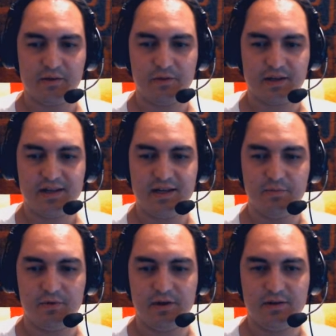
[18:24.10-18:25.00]
a
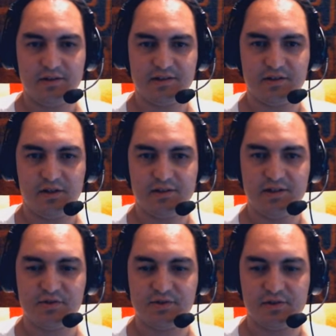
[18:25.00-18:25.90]
keyboard, this is all
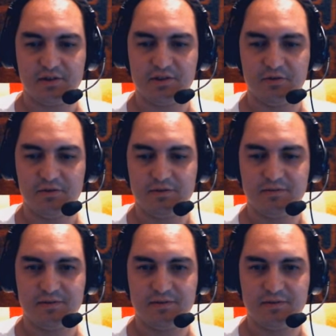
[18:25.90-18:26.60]
digital, so,